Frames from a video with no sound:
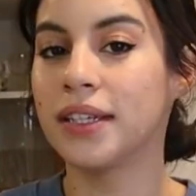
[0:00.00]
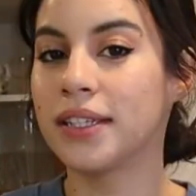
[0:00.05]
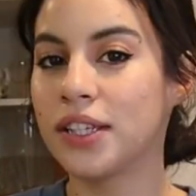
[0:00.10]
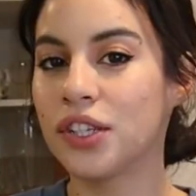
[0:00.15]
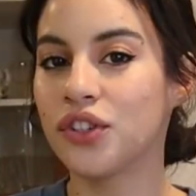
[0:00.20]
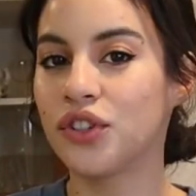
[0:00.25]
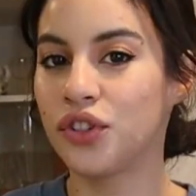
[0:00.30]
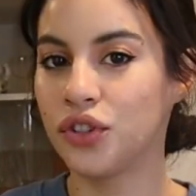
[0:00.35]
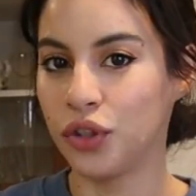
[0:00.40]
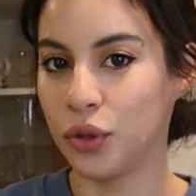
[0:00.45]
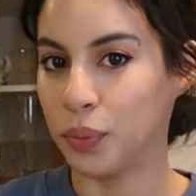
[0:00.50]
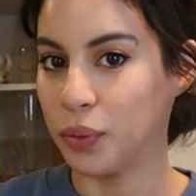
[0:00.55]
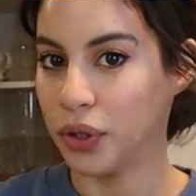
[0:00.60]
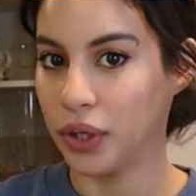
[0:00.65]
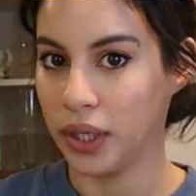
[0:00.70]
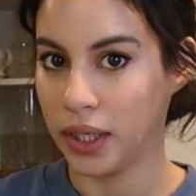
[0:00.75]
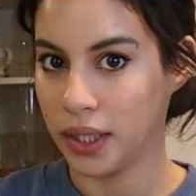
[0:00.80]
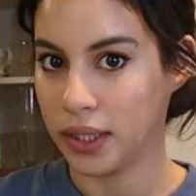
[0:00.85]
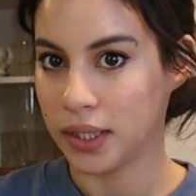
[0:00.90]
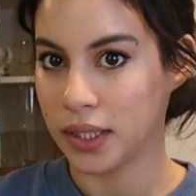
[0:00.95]
This is
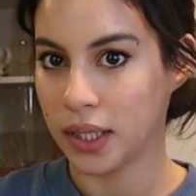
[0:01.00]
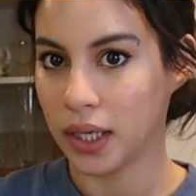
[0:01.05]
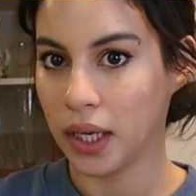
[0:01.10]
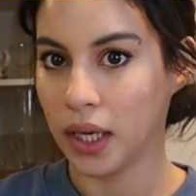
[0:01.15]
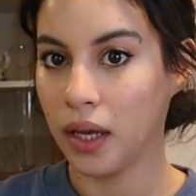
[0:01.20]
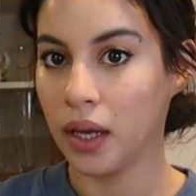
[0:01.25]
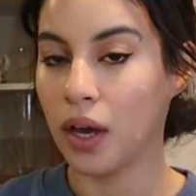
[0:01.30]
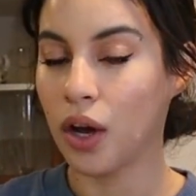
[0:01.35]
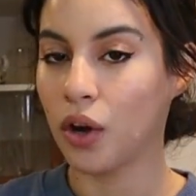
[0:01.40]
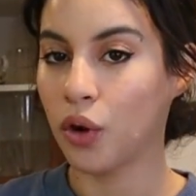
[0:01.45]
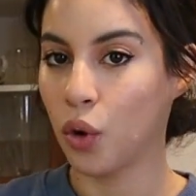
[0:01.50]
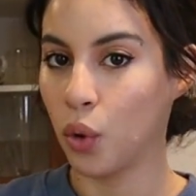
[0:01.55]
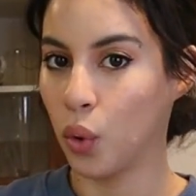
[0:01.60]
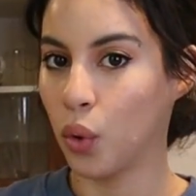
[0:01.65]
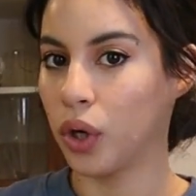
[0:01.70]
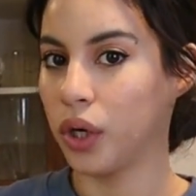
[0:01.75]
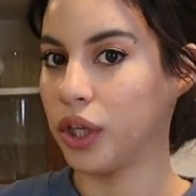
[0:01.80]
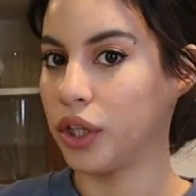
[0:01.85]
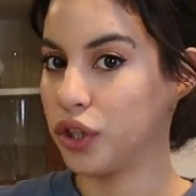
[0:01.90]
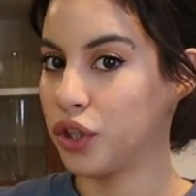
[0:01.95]
super easy
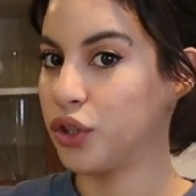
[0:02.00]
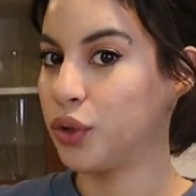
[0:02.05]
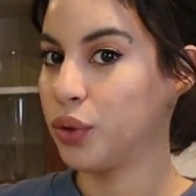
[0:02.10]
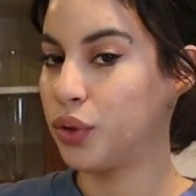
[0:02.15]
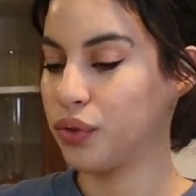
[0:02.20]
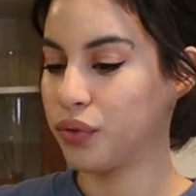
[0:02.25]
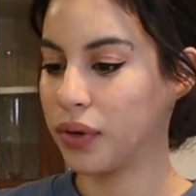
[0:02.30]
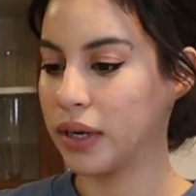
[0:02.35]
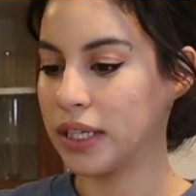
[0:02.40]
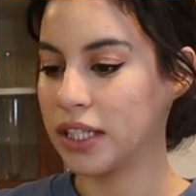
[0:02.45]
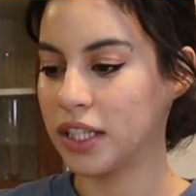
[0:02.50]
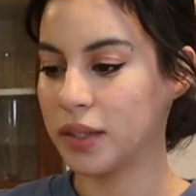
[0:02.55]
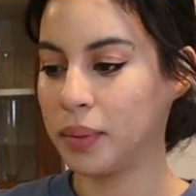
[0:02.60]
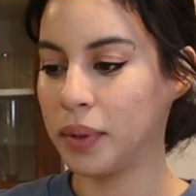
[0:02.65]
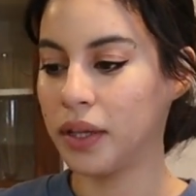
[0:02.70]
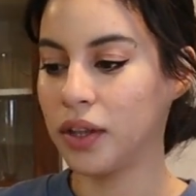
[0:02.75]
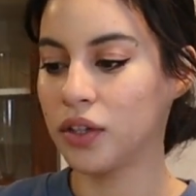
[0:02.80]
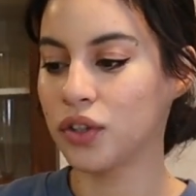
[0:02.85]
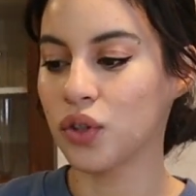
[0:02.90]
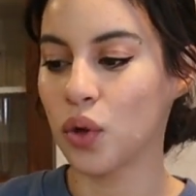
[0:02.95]
according to the
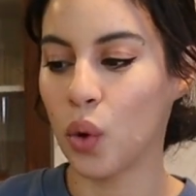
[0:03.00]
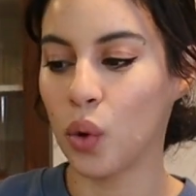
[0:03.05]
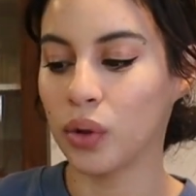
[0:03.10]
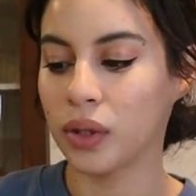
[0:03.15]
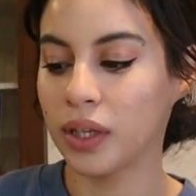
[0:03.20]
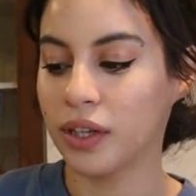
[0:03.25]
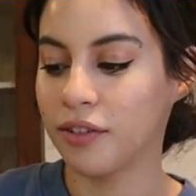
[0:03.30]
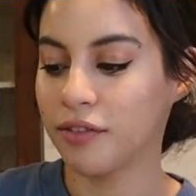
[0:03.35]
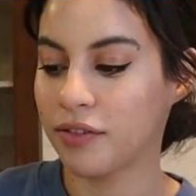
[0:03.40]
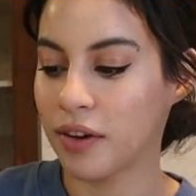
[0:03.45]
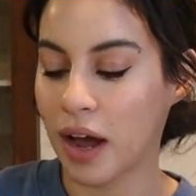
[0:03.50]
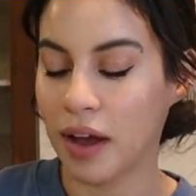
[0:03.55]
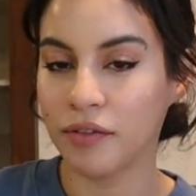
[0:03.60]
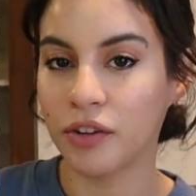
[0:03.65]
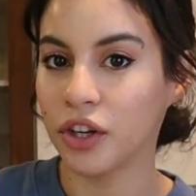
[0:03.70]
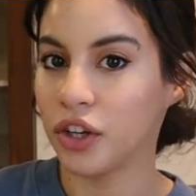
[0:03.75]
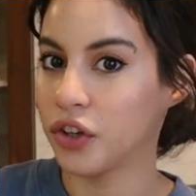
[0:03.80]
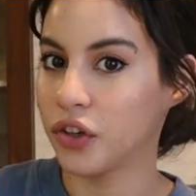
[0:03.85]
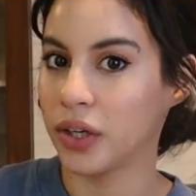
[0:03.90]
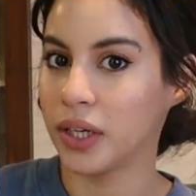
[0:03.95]
recipe. There's only
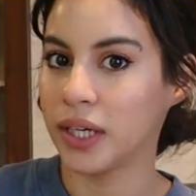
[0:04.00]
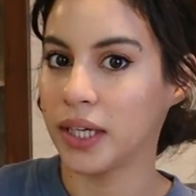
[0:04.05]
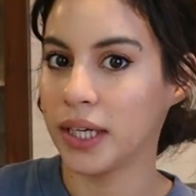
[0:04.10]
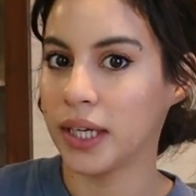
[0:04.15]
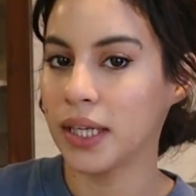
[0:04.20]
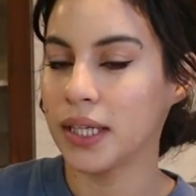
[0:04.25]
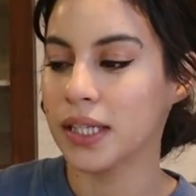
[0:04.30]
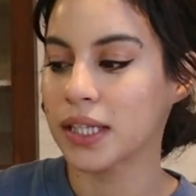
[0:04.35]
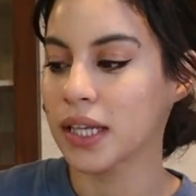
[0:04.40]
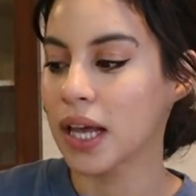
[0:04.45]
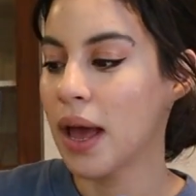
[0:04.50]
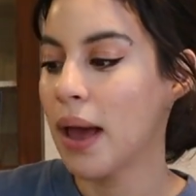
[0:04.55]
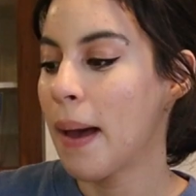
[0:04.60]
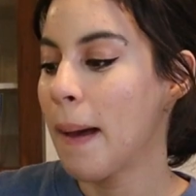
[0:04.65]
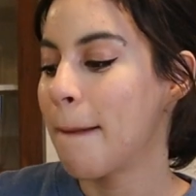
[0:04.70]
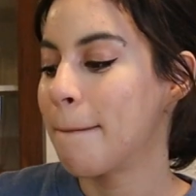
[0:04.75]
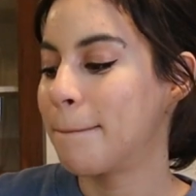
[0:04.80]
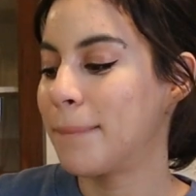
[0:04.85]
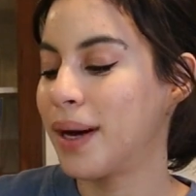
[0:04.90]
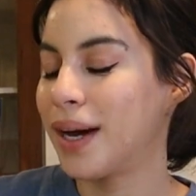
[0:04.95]
5 ingredients,
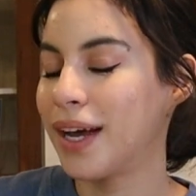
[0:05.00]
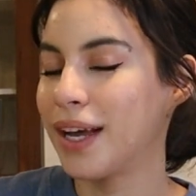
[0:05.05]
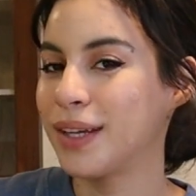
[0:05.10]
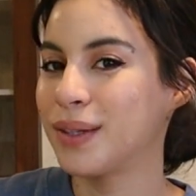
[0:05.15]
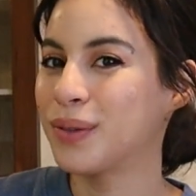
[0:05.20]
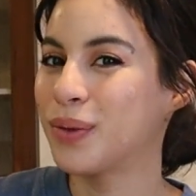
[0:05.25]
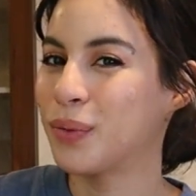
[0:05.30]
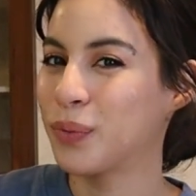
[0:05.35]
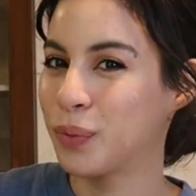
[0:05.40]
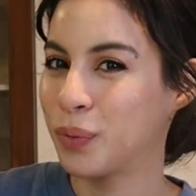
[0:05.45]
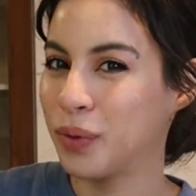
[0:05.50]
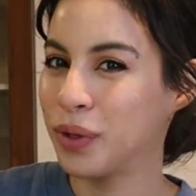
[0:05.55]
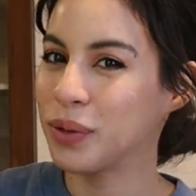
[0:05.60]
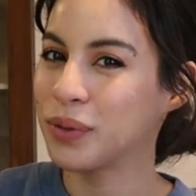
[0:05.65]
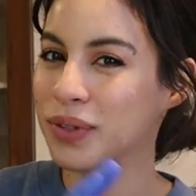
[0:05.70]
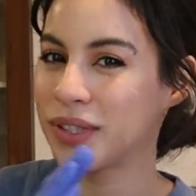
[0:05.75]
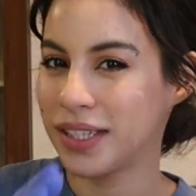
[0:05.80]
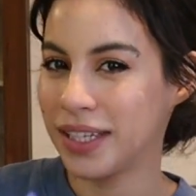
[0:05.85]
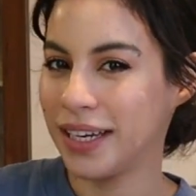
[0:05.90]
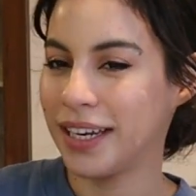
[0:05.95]
but
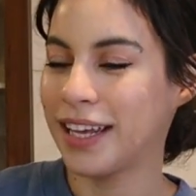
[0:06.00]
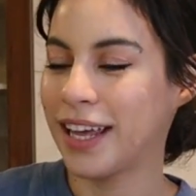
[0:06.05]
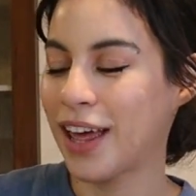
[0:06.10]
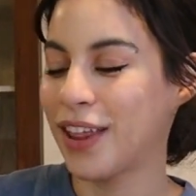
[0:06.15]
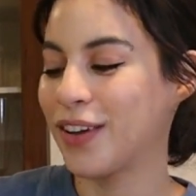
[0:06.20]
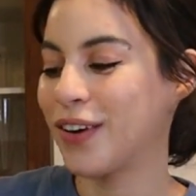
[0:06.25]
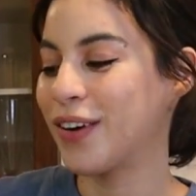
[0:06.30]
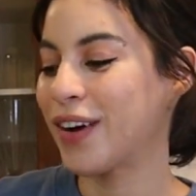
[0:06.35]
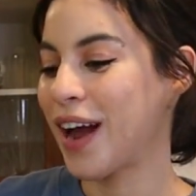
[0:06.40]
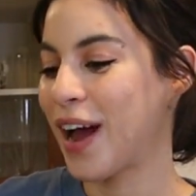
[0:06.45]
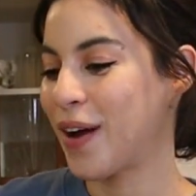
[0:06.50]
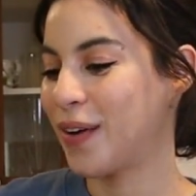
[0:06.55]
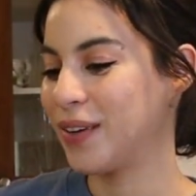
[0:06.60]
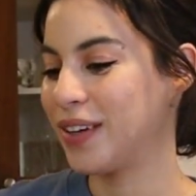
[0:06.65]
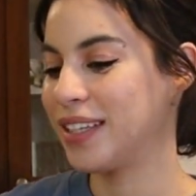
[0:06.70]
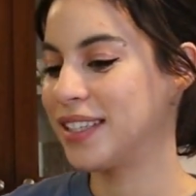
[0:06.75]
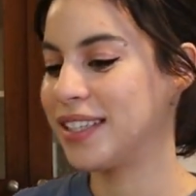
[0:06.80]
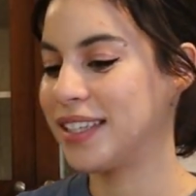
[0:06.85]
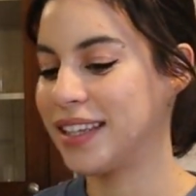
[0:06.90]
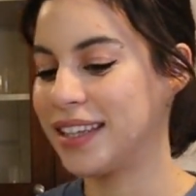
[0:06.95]
we'll see together how
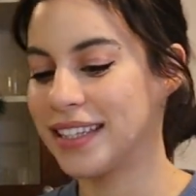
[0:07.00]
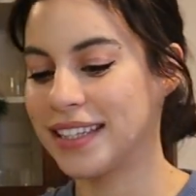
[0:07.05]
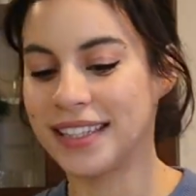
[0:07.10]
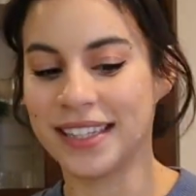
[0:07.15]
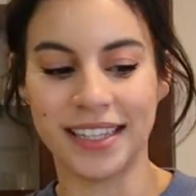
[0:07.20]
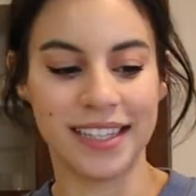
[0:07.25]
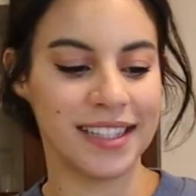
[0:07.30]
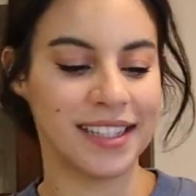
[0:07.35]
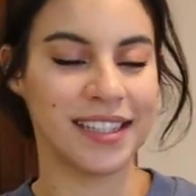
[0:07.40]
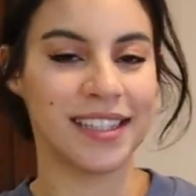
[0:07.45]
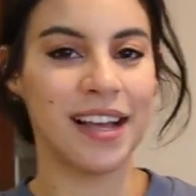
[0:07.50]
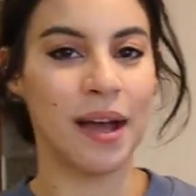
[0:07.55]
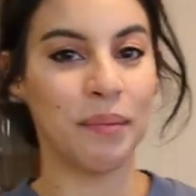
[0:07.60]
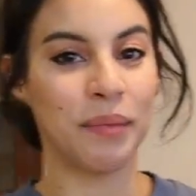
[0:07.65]
easy this is.